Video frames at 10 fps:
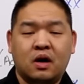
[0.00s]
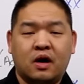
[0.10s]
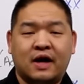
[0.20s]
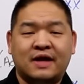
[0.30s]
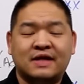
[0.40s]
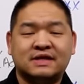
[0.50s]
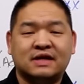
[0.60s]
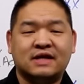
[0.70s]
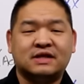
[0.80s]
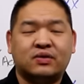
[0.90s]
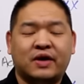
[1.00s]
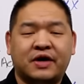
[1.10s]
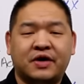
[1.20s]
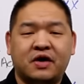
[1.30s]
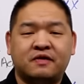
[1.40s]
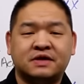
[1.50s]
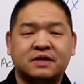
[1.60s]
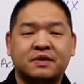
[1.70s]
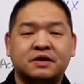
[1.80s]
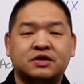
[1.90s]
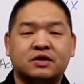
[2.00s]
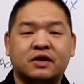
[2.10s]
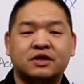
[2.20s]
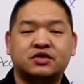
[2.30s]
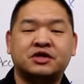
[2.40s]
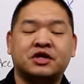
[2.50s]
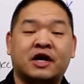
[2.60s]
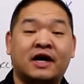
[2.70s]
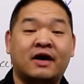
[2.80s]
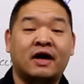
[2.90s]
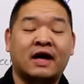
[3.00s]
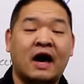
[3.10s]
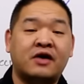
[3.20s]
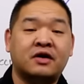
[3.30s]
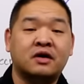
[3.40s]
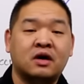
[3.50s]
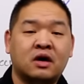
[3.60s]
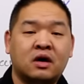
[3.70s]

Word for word: All right, in this lesson, we're going to go over some of the journal entries you're going to encounter